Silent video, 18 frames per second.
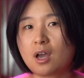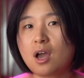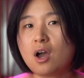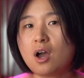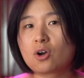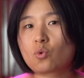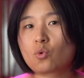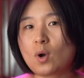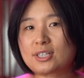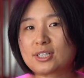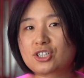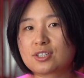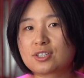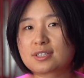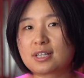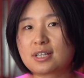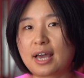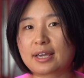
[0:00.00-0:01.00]

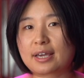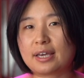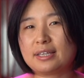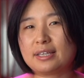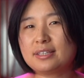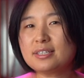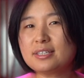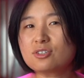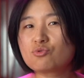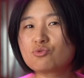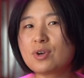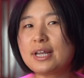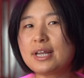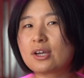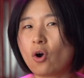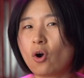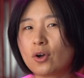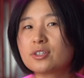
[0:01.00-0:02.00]
Questions like, is this really
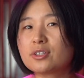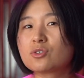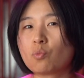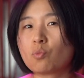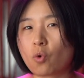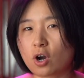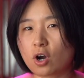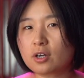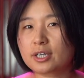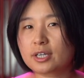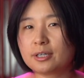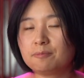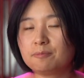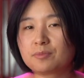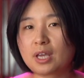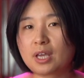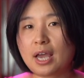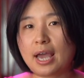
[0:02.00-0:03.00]
going to work?
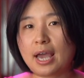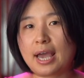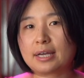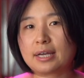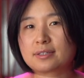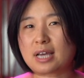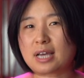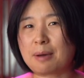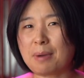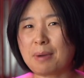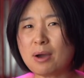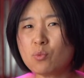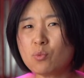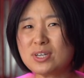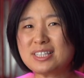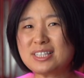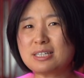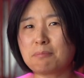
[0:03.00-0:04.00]
And am I
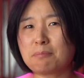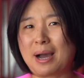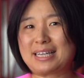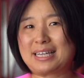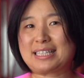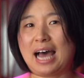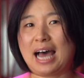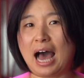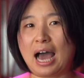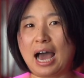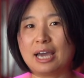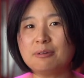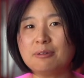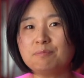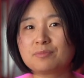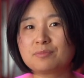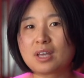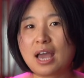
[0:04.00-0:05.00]
wasting my time?
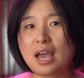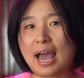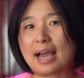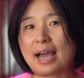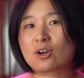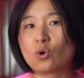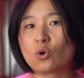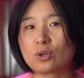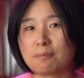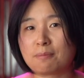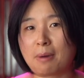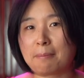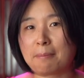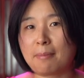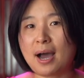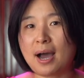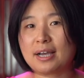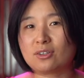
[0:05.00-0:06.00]
Echoed in my
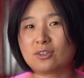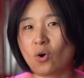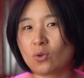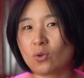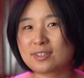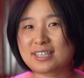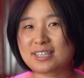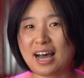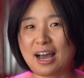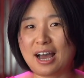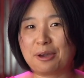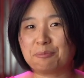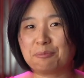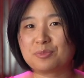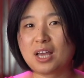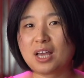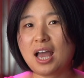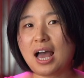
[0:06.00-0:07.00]
mind all the time.
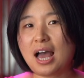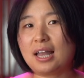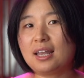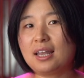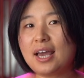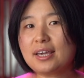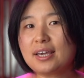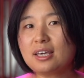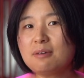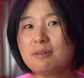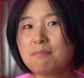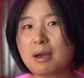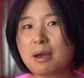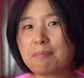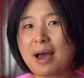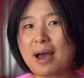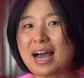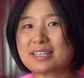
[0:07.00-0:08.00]
Unlike in my
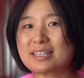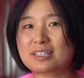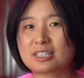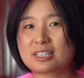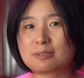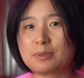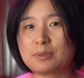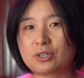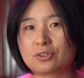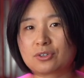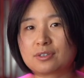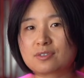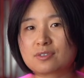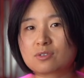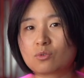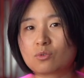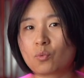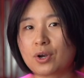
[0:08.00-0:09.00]
past
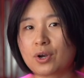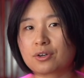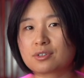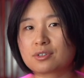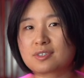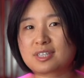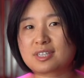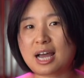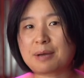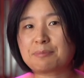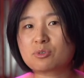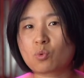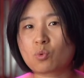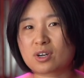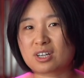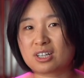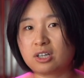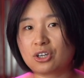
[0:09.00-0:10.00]
experience, where the steps
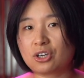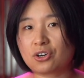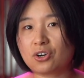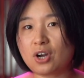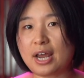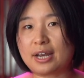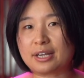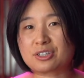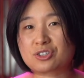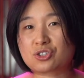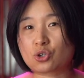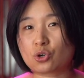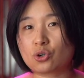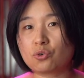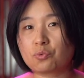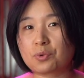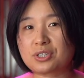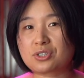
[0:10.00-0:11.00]
were clear and
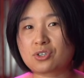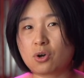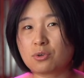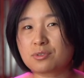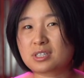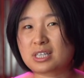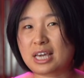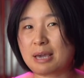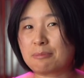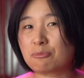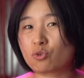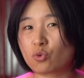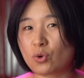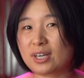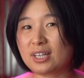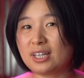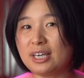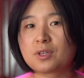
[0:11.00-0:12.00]
external results came
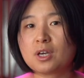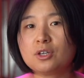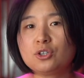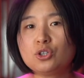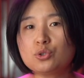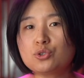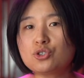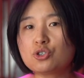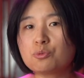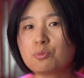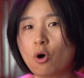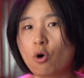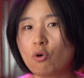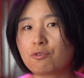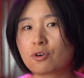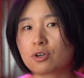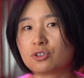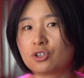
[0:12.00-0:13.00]
quickly, YouTube
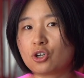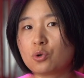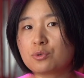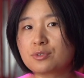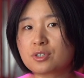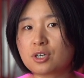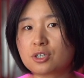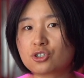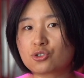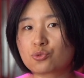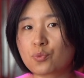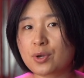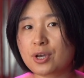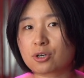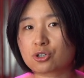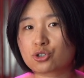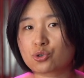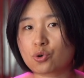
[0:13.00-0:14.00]
offered no such
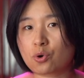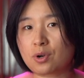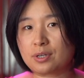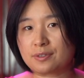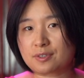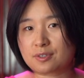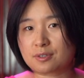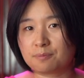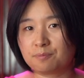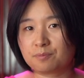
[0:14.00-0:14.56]
reassurance.